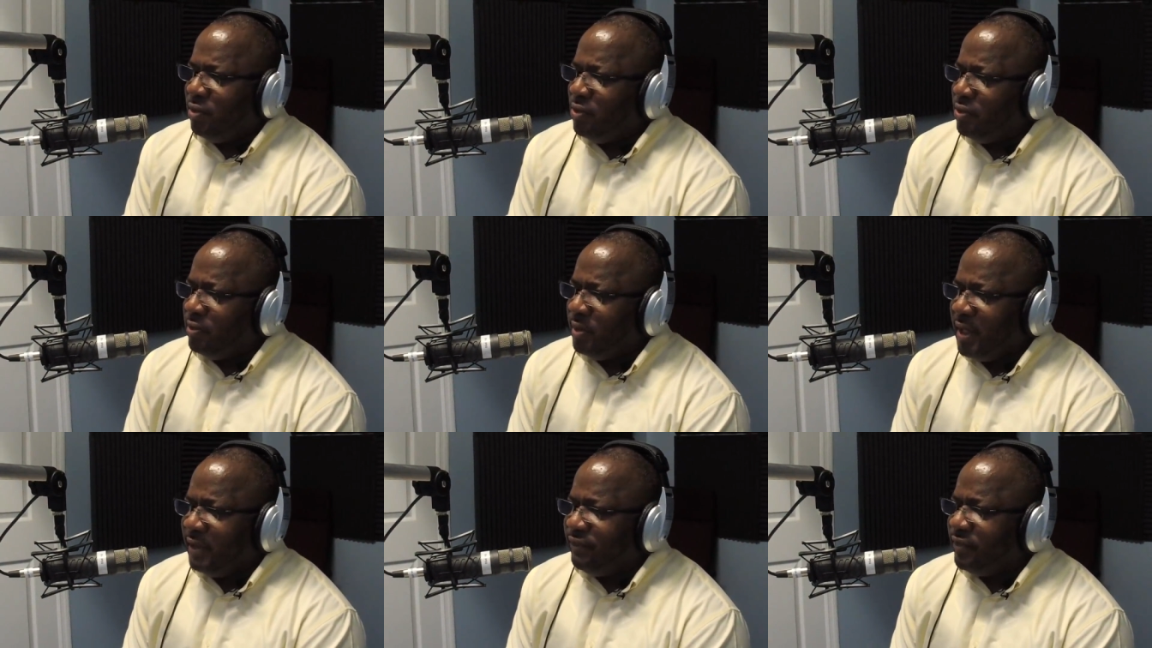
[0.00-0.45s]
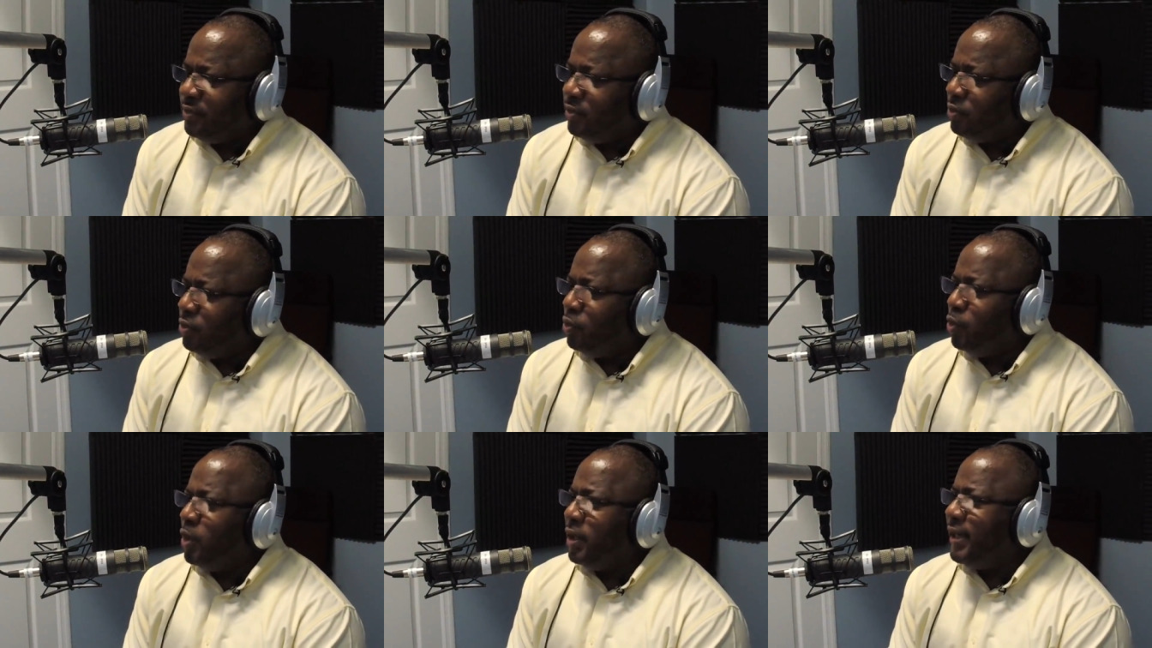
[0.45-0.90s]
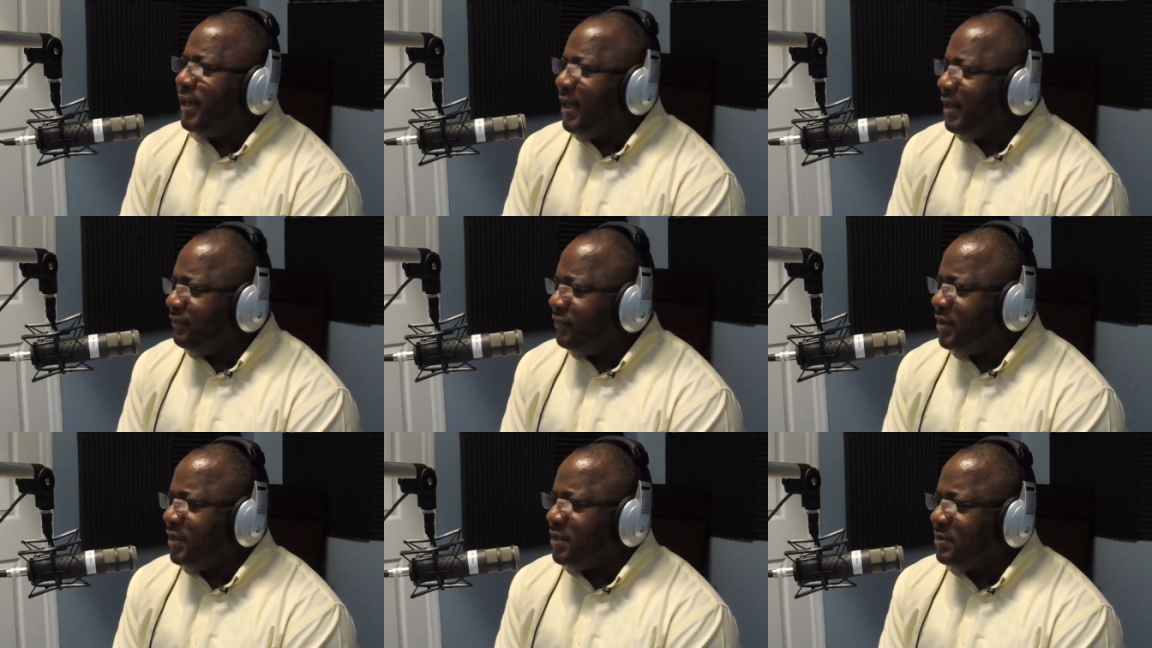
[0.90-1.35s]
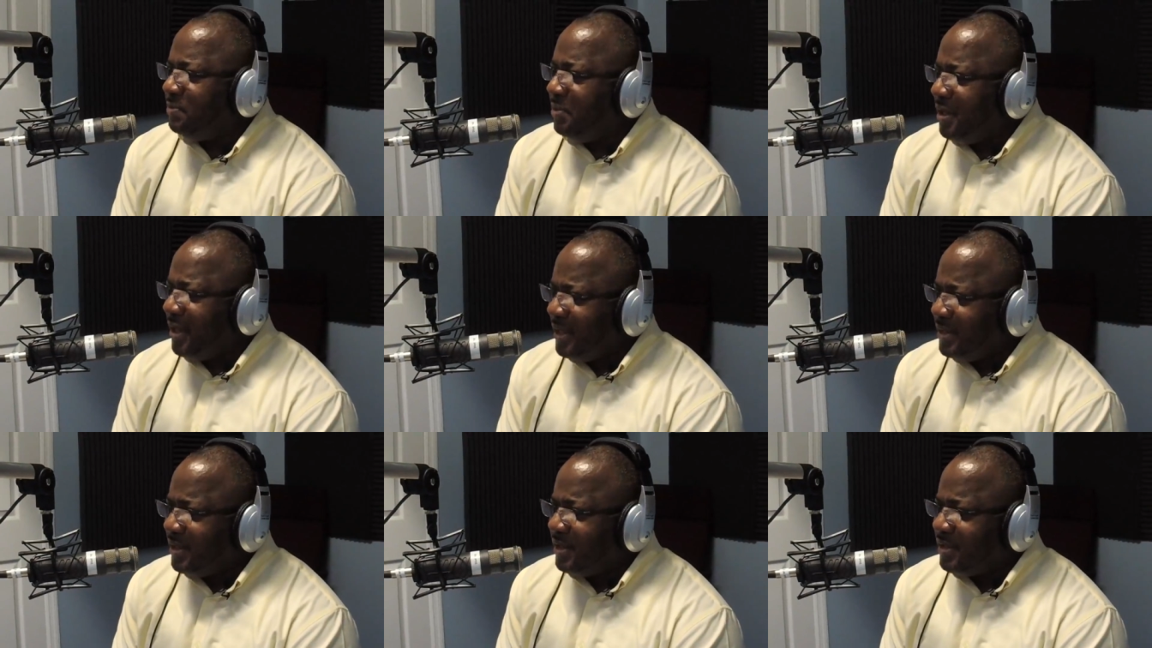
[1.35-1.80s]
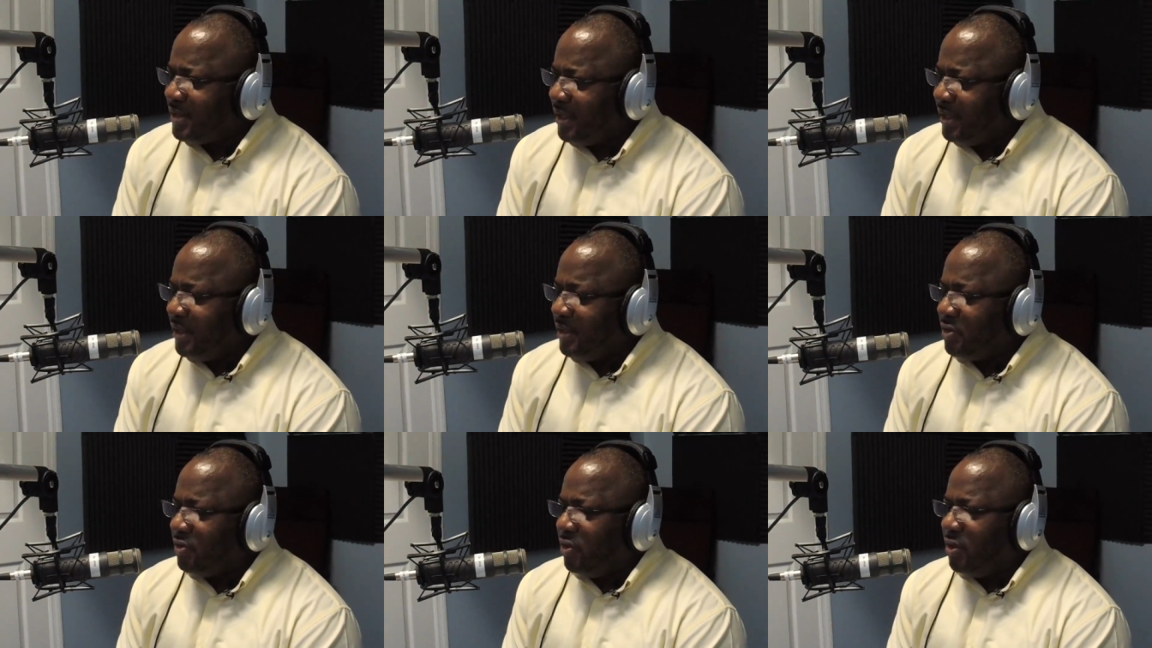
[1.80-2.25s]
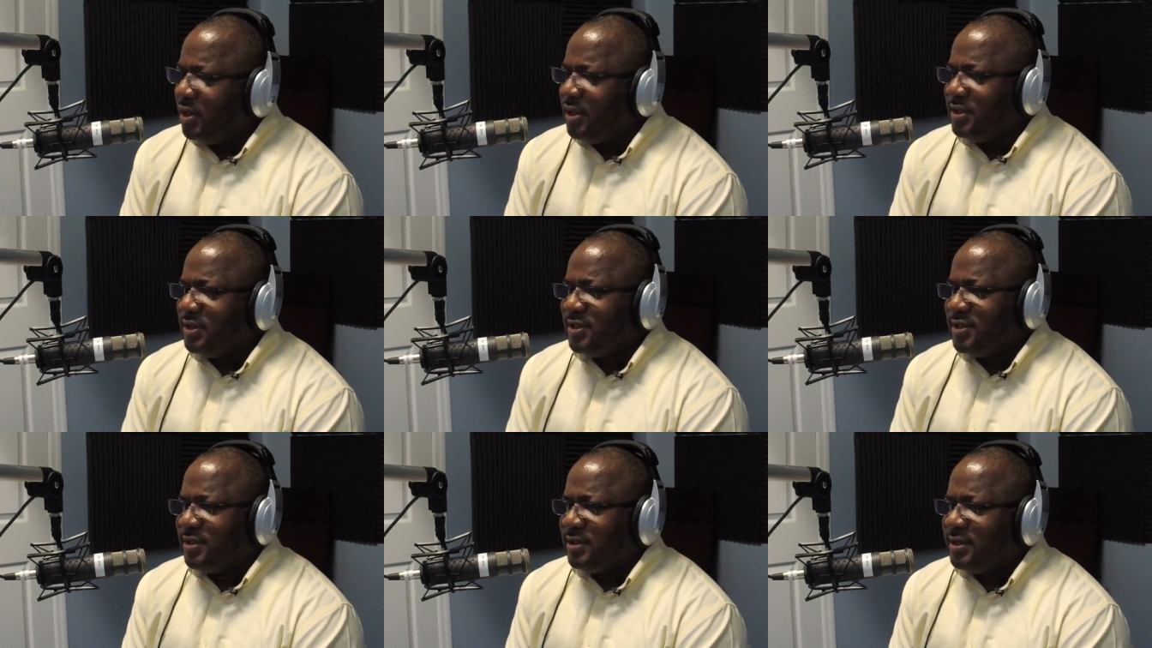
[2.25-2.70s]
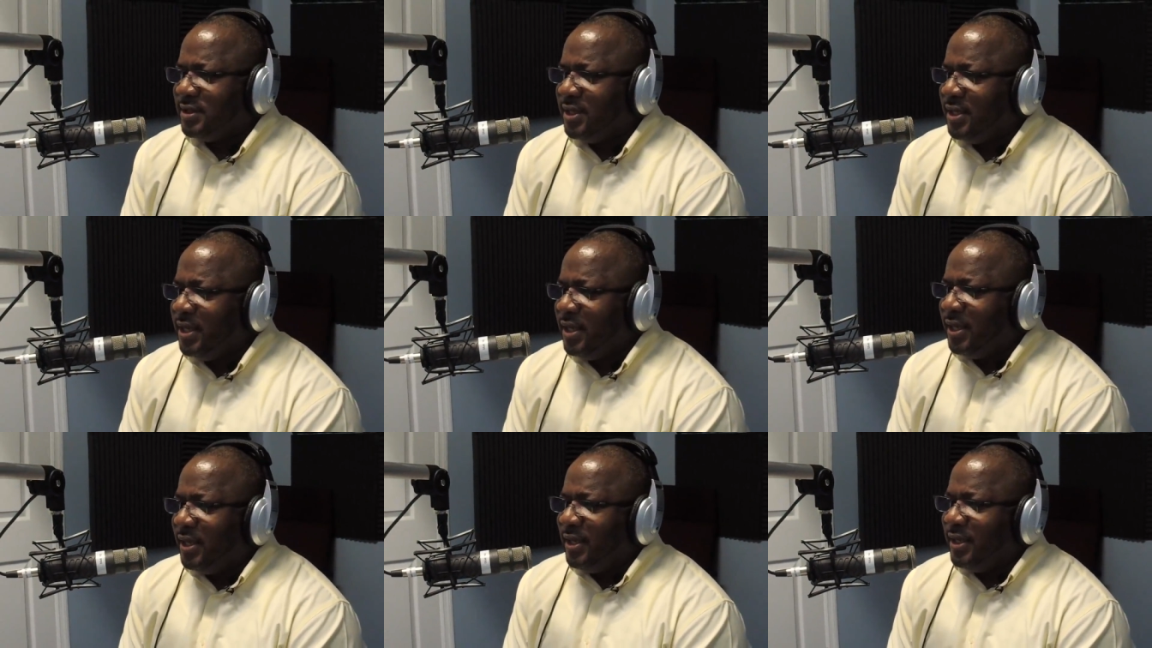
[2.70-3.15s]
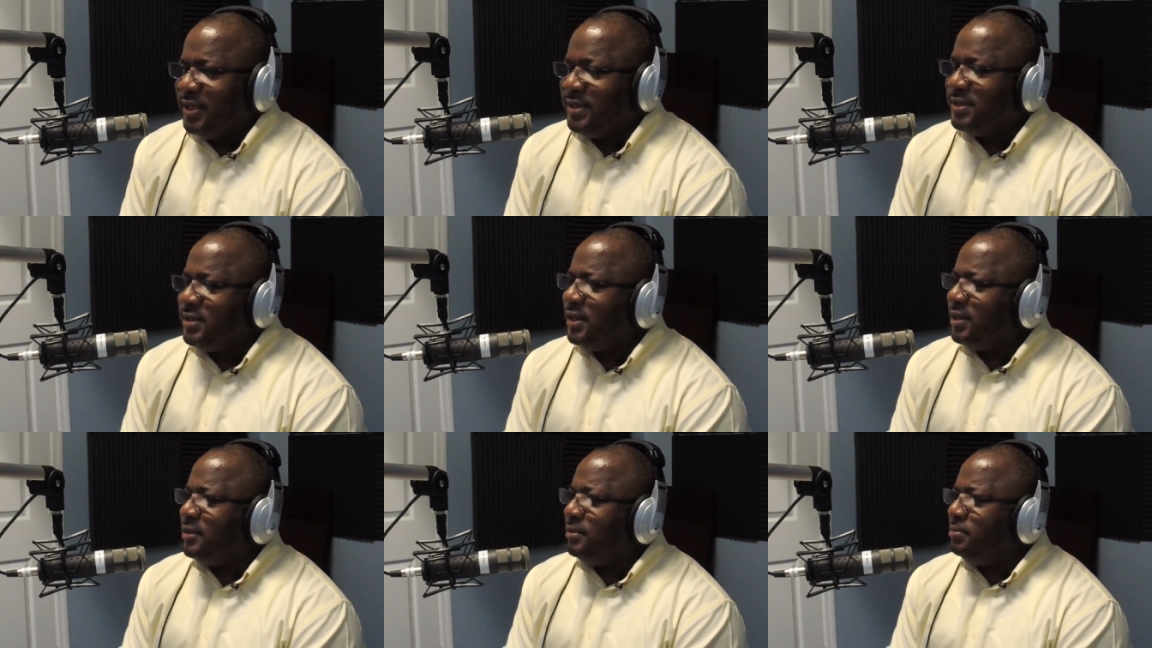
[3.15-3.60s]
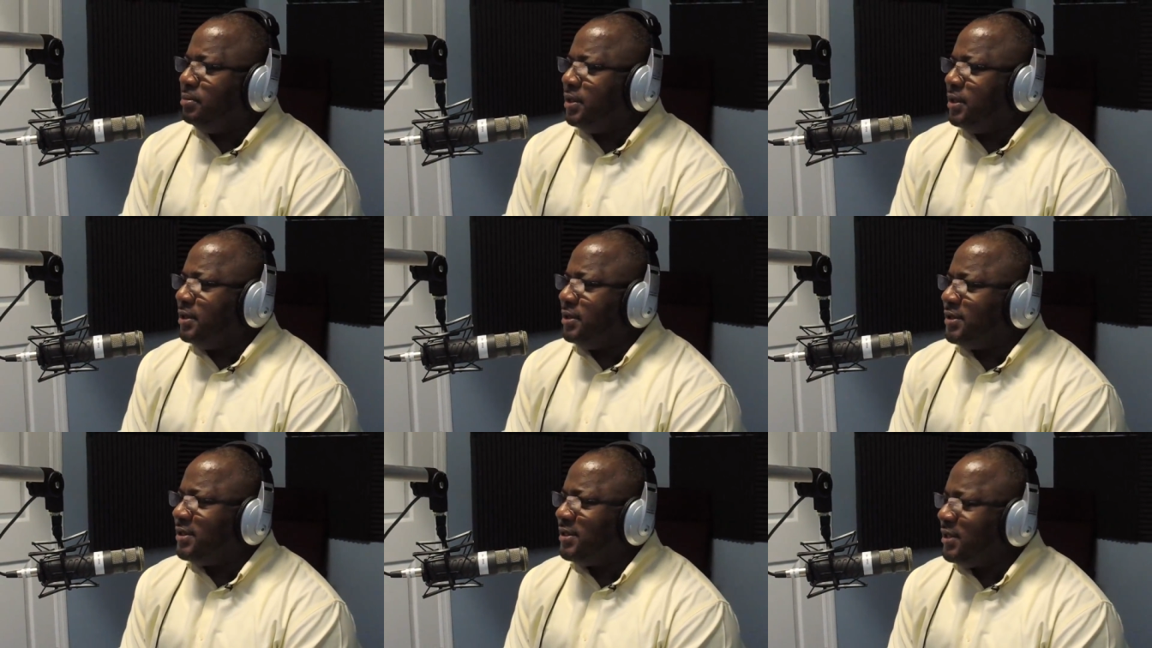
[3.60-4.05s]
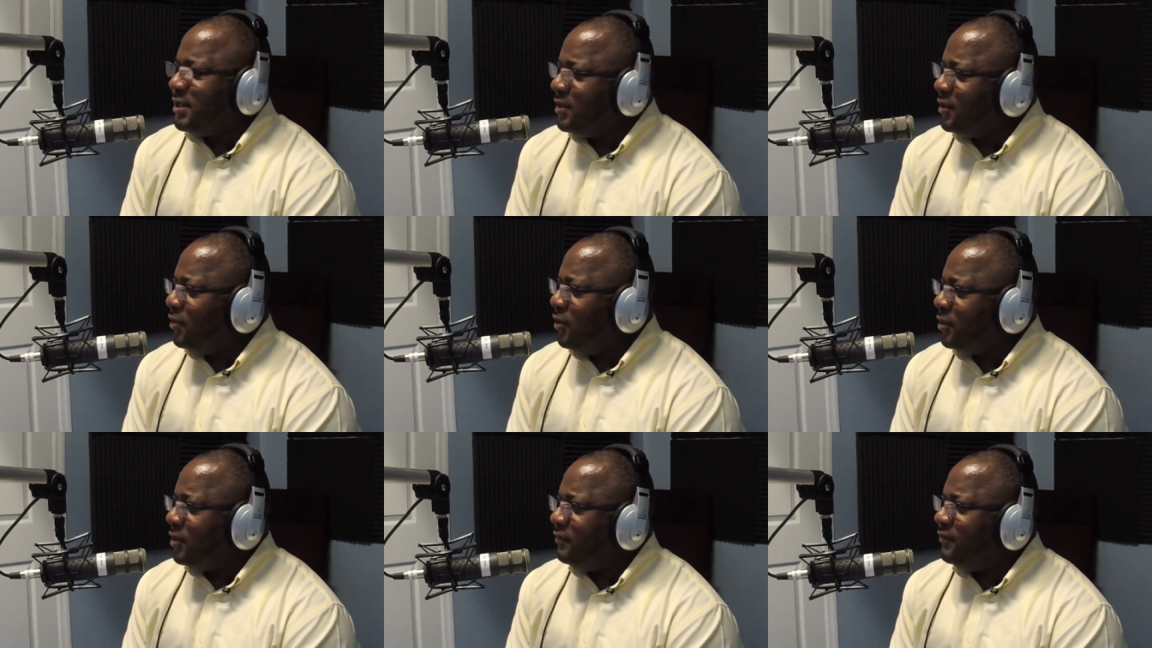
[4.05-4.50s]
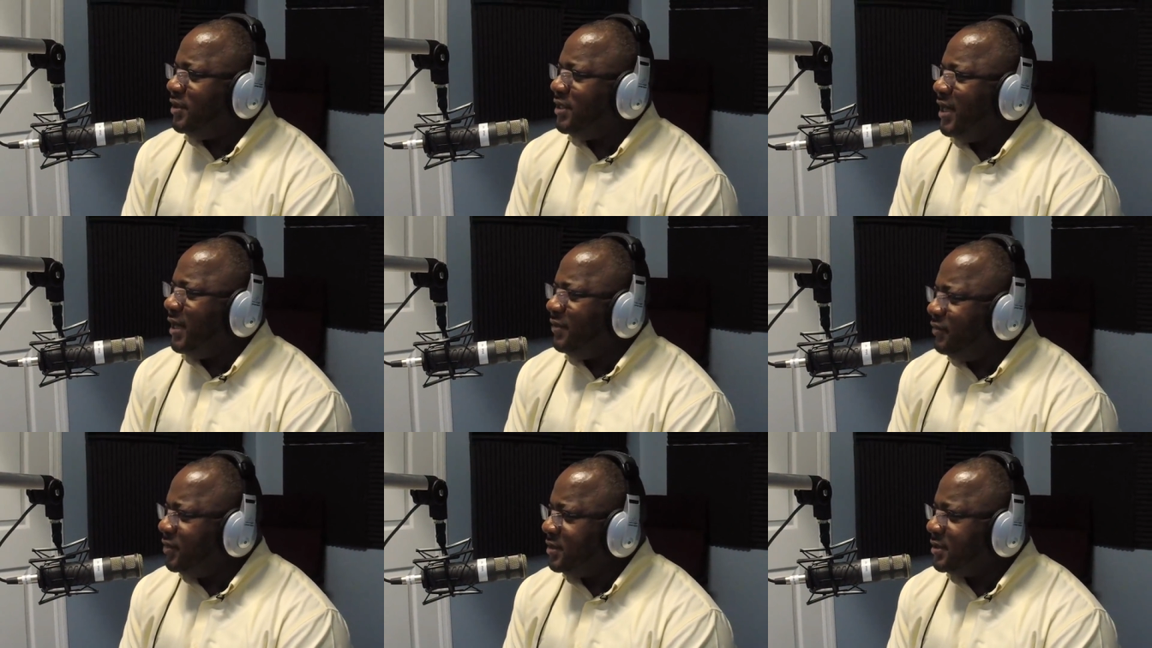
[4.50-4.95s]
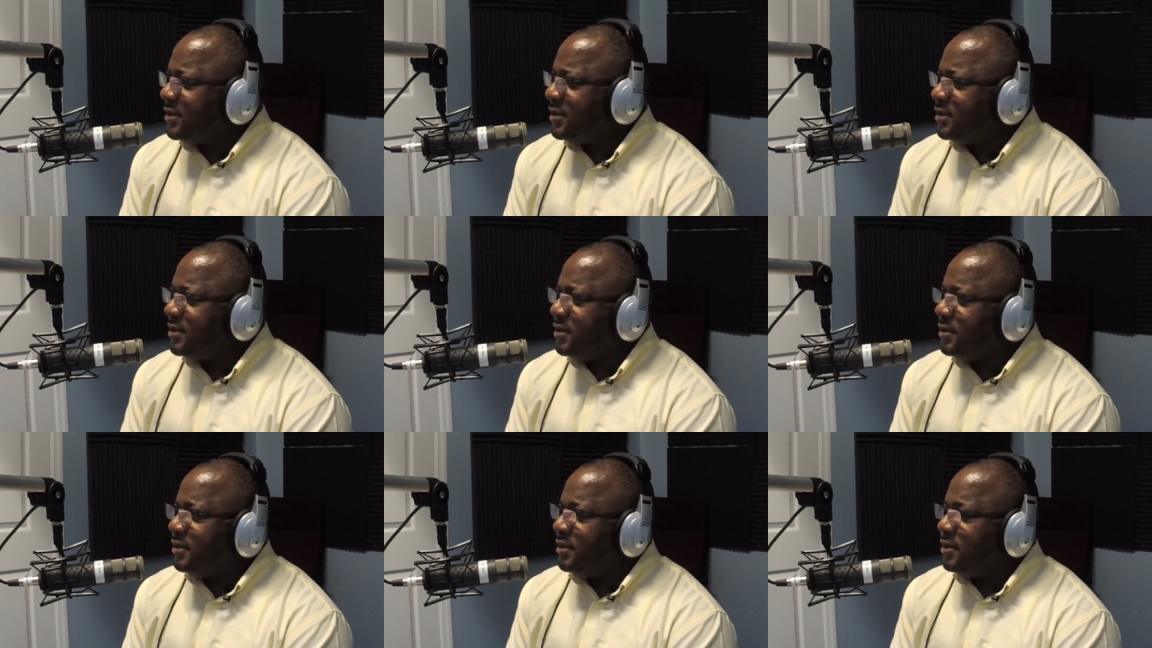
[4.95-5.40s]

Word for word: whoever, whatever this place is that they're calling church is nothing but a synagogue of devils.